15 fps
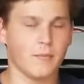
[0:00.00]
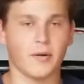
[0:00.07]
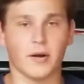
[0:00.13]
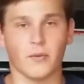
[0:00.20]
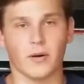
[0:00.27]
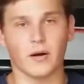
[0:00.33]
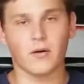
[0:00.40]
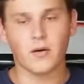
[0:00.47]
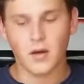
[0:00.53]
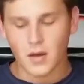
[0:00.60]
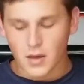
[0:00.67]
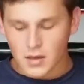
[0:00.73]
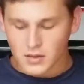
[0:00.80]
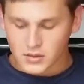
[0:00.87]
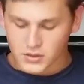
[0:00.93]
well.
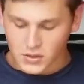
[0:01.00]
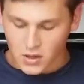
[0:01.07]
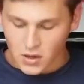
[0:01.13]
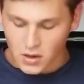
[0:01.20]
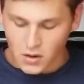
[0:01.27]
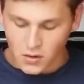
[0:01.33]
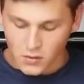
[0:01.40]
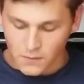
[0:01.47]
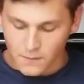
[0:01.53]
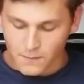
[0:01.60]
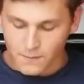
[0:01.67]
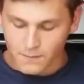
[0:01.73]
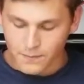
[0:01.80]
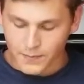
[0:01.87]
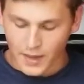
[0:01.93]
So
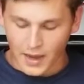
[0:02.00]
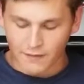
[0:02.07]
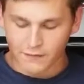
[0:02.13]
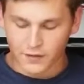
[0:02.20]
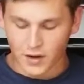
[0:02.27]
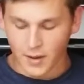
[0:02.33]
after